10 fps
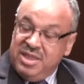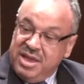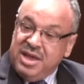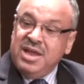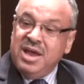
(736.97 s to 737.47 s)

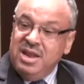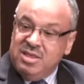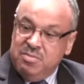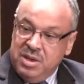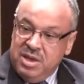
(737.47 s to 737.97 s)
Technically
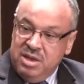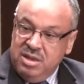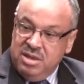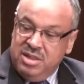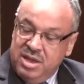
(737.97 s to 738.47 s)

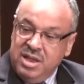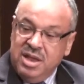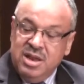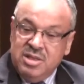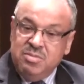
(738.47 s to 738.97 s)
speaking,
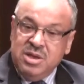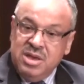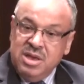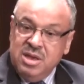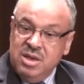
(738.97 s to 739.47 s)

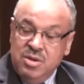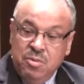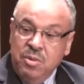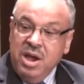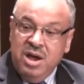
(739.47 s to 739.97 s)

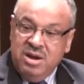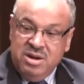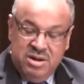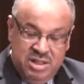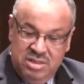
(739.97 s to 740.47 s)
we
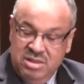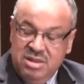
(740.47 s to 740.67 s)
are not